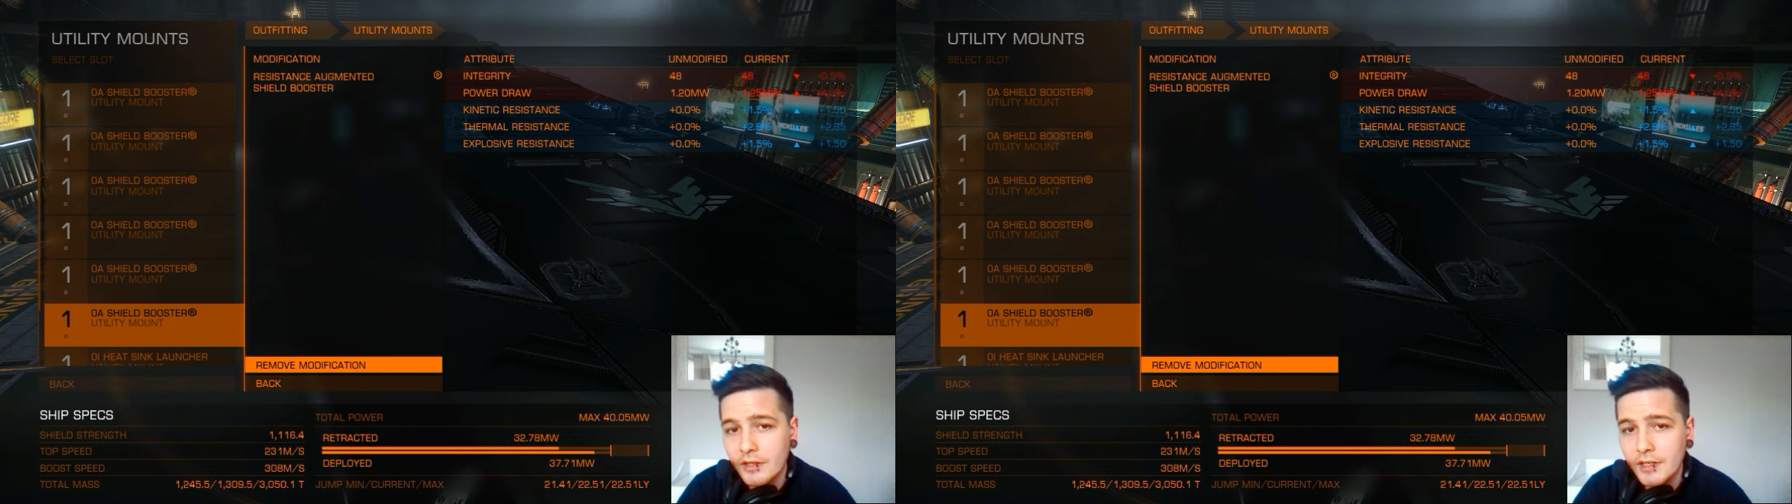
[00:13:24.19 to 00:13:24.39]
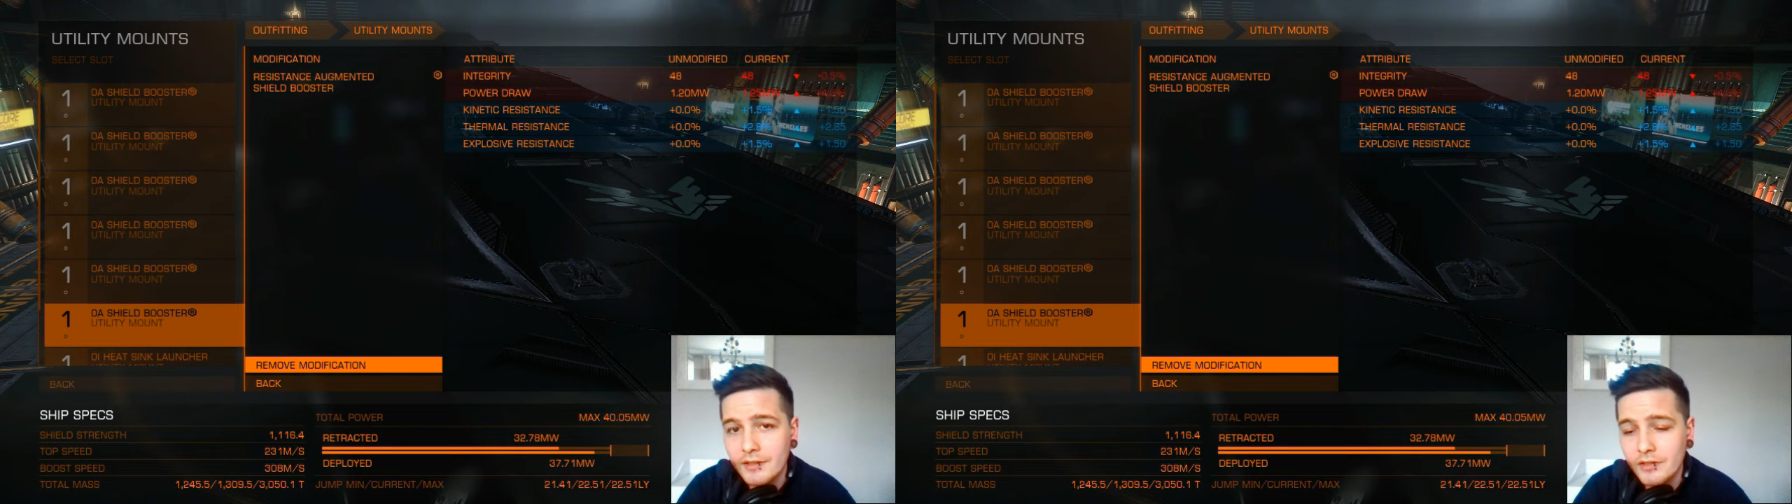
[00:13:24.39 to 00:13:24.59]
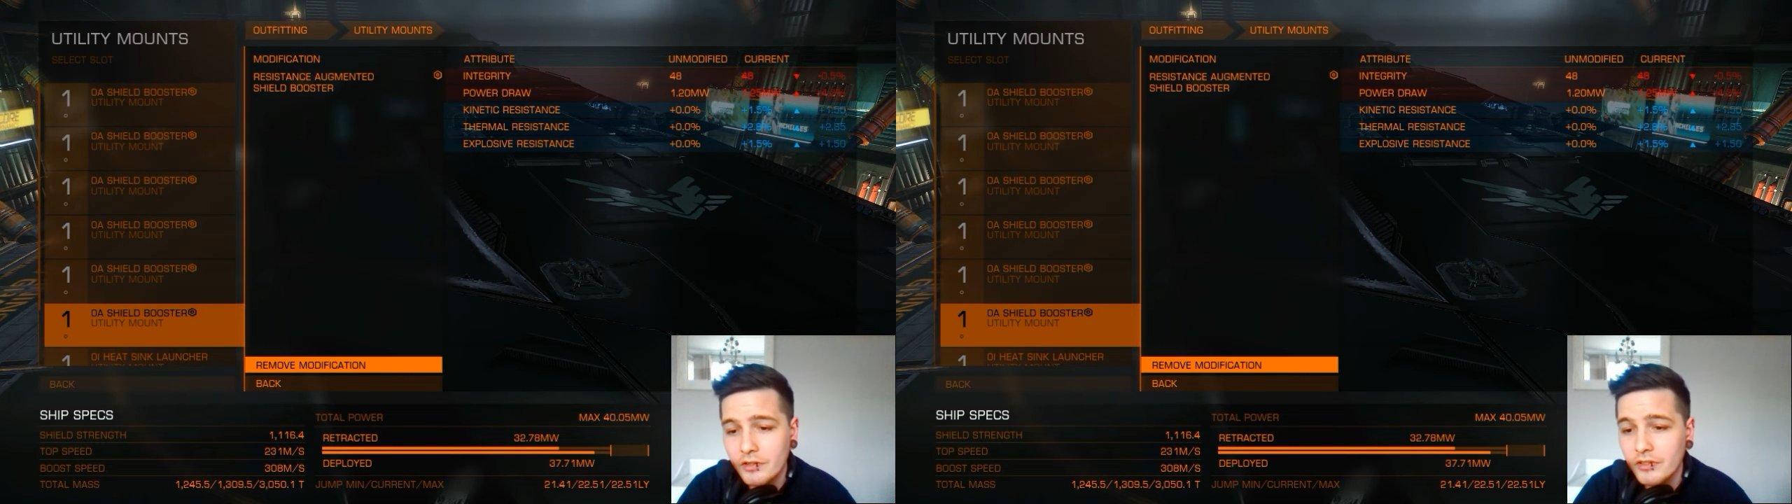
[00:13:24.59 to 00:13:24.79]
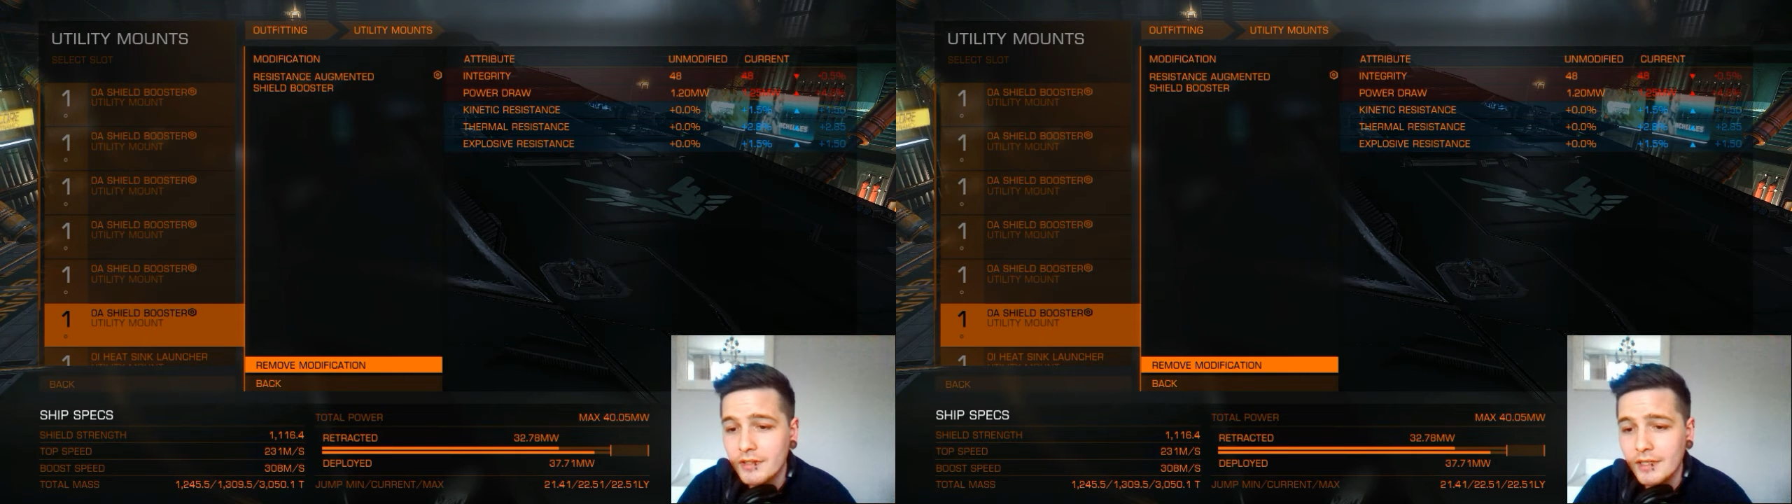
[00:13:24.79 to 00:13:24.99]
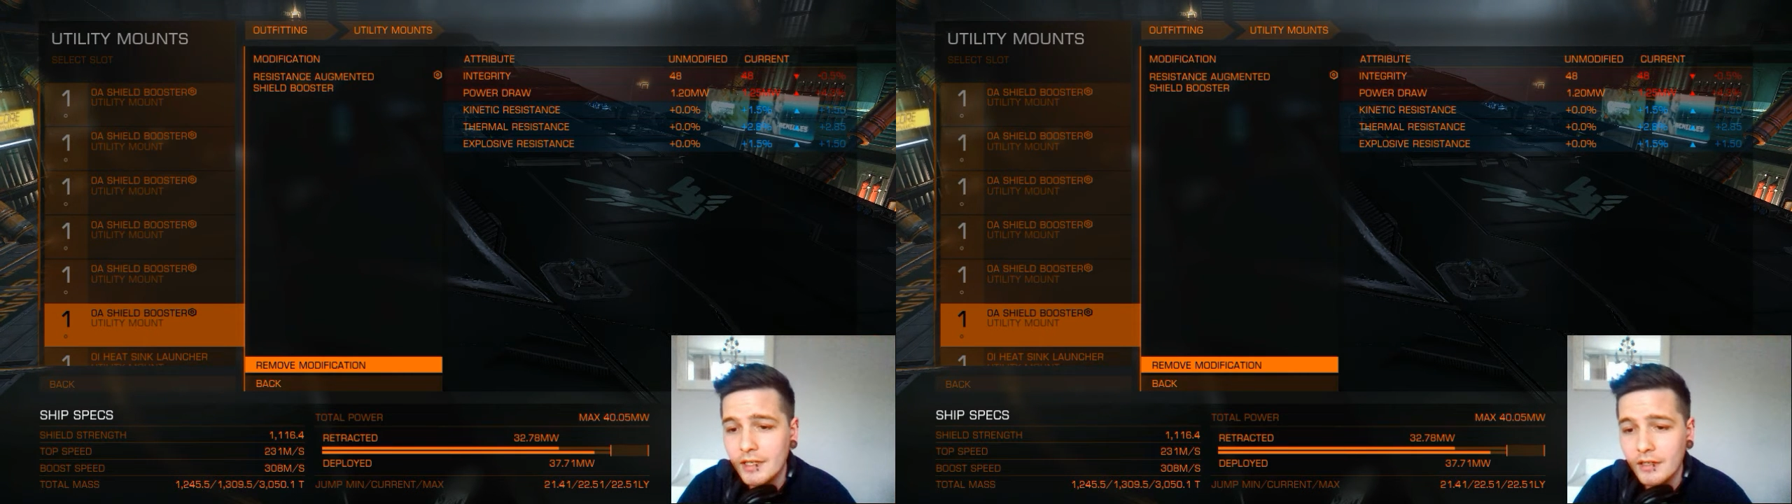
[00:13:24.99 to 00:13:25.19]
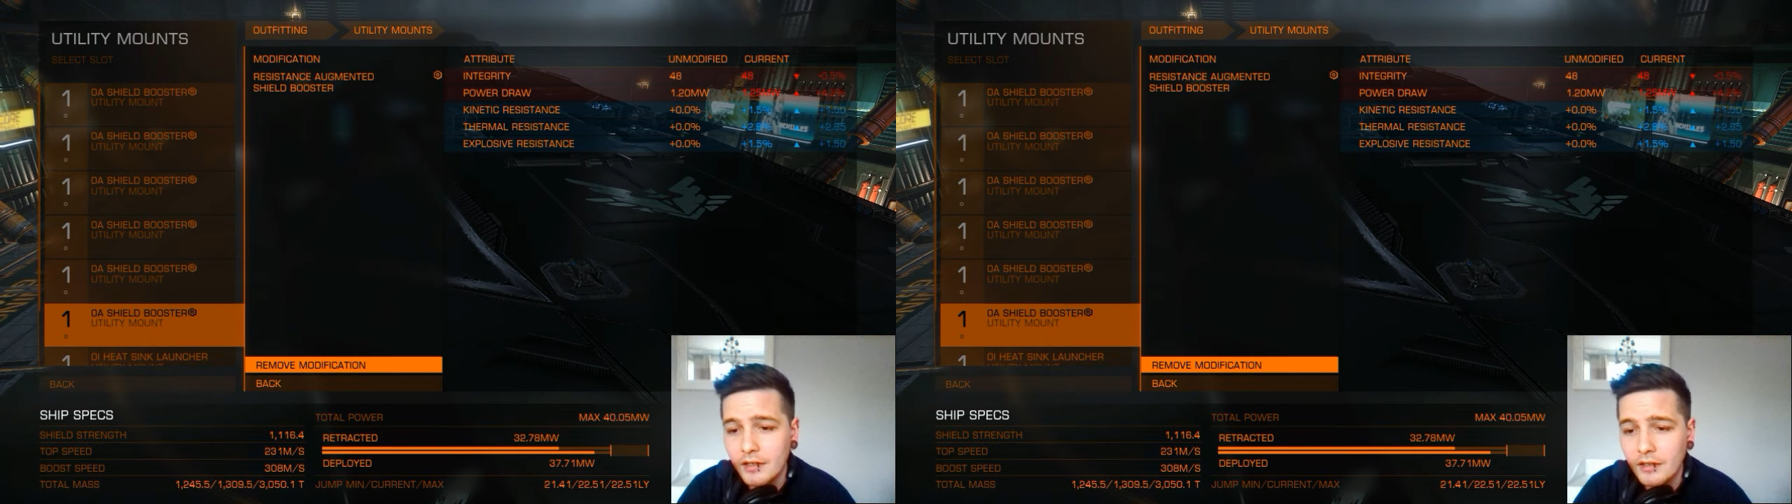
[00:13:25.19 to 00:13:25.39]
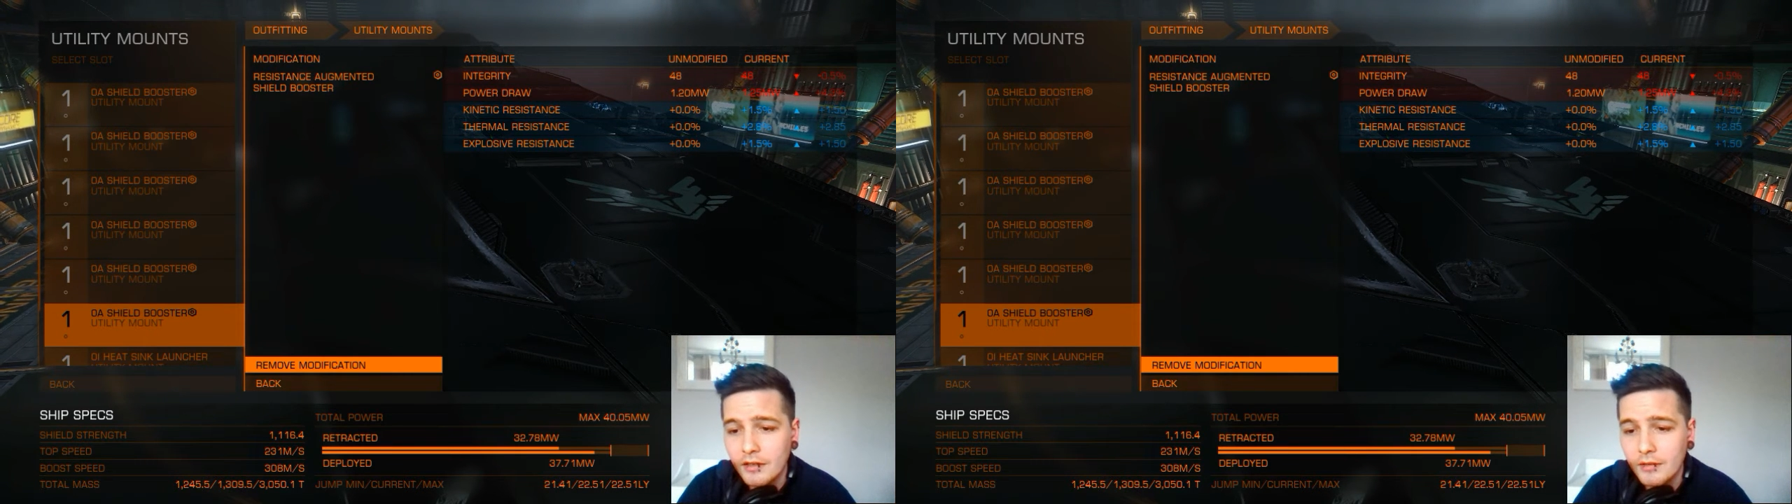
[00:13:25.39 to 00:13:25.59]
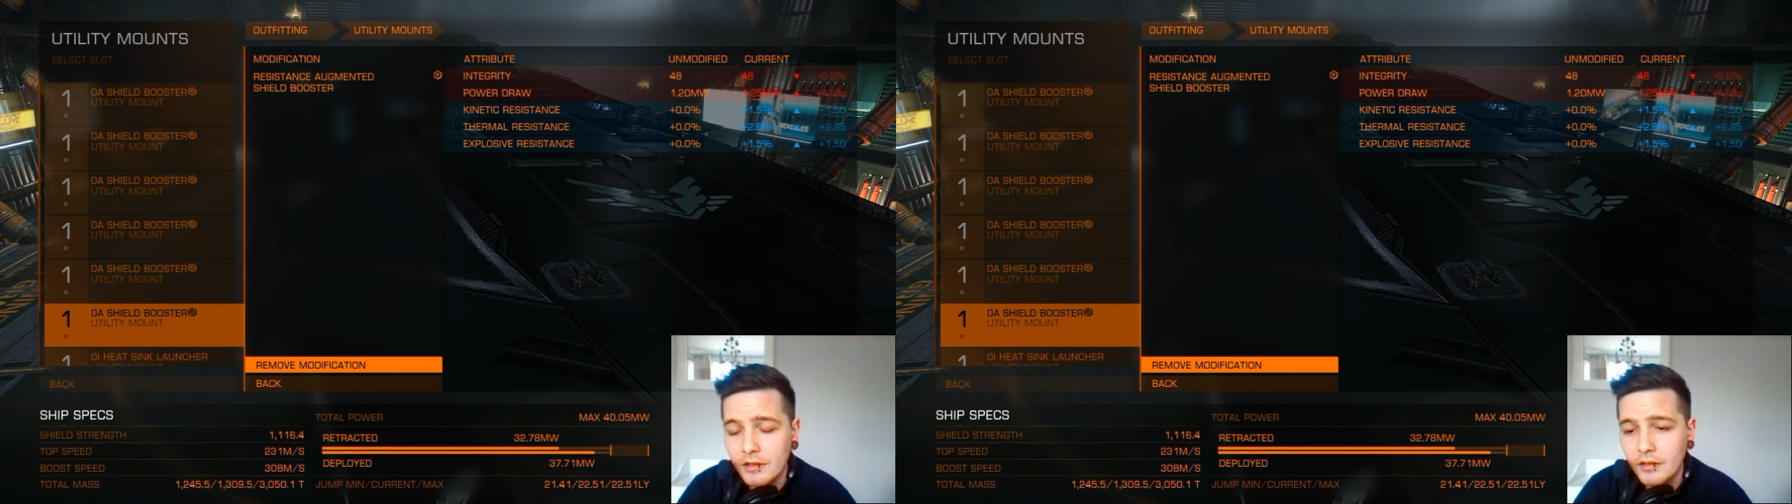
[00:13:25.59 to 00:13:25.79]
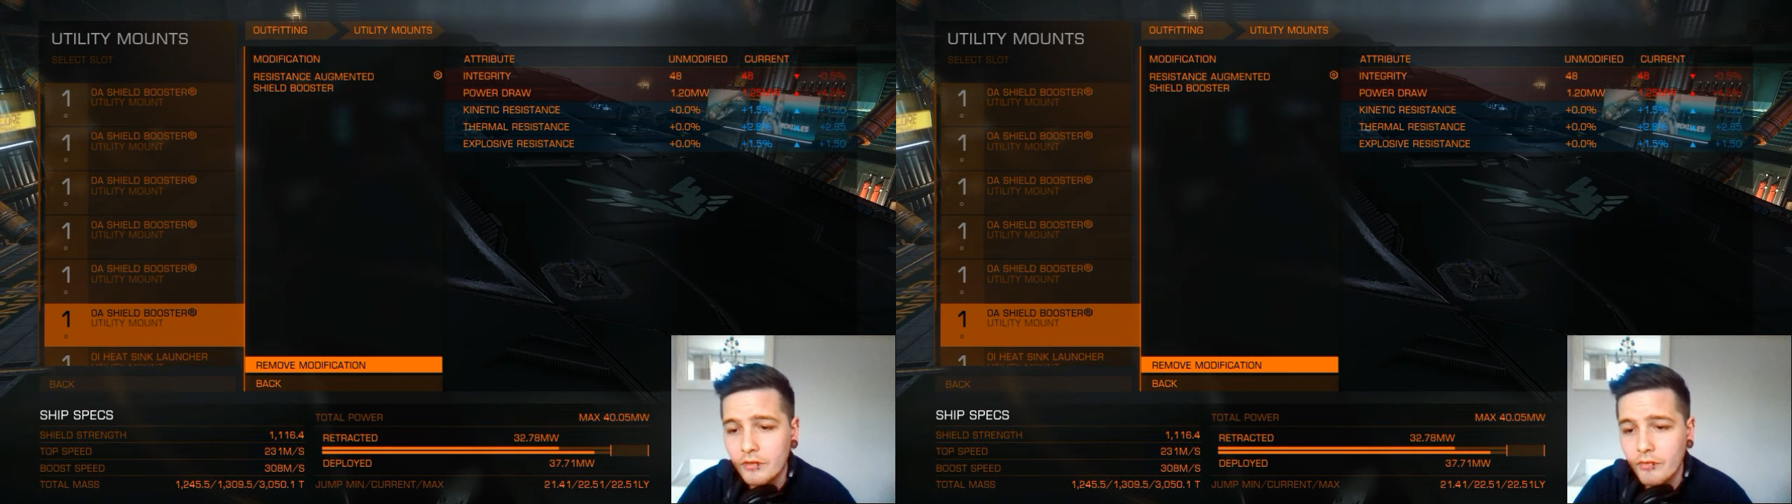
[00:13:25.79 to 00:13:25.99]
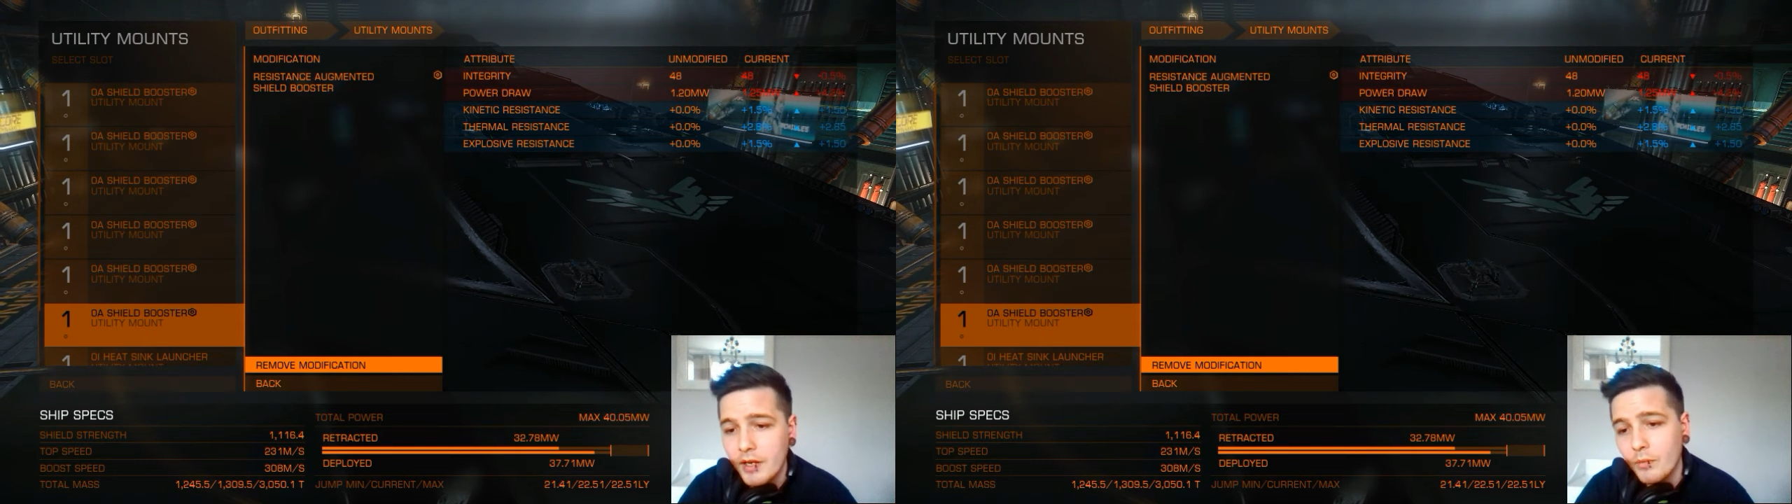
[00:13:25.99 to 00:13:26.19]
these than just the
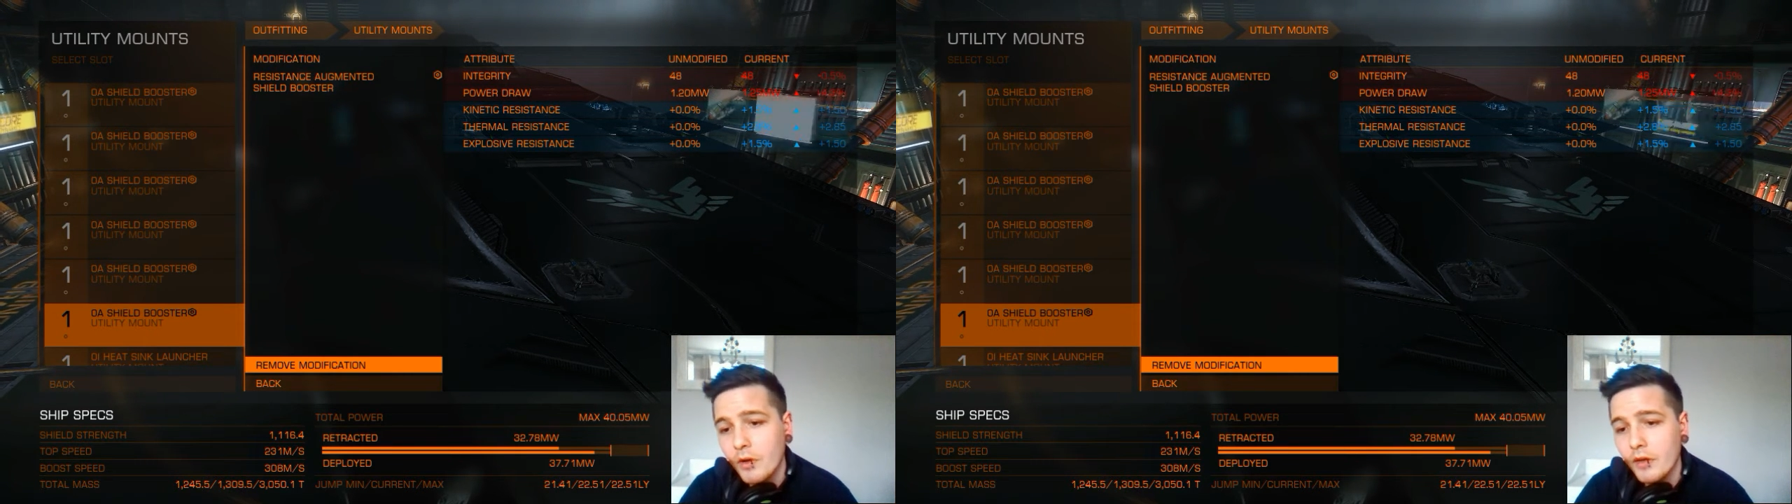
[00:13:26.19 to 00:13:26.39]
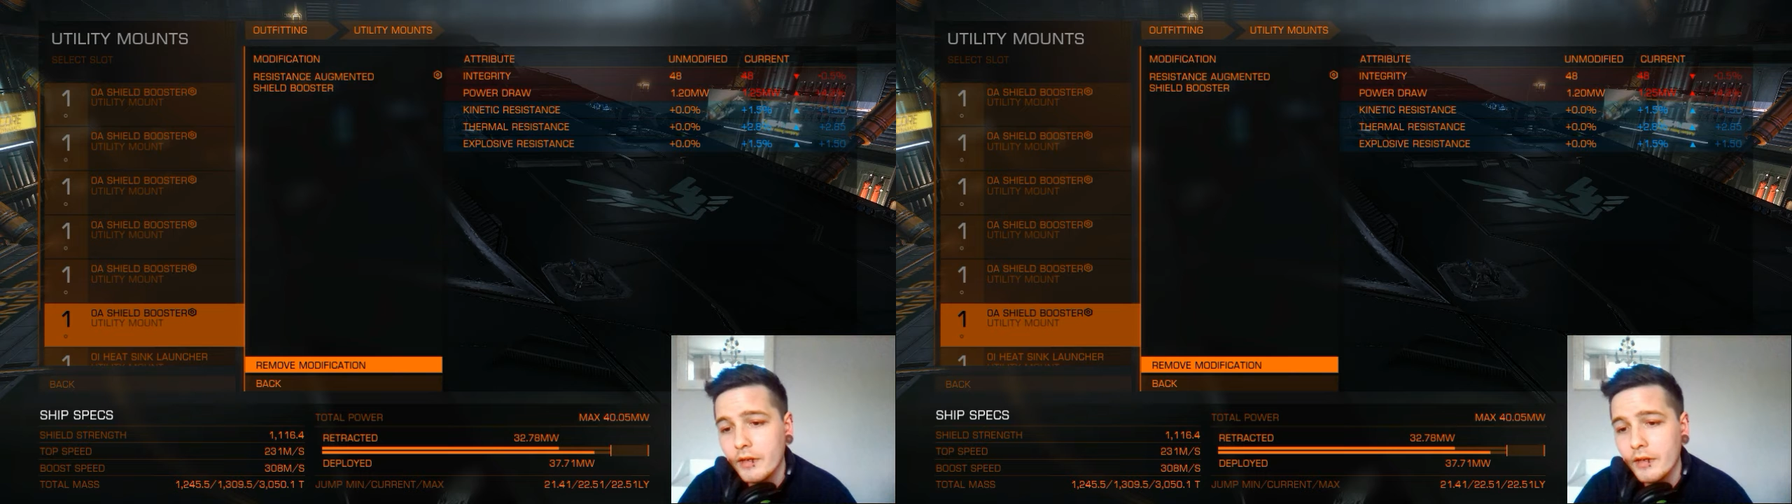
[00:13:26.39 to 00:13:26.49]
grade 1.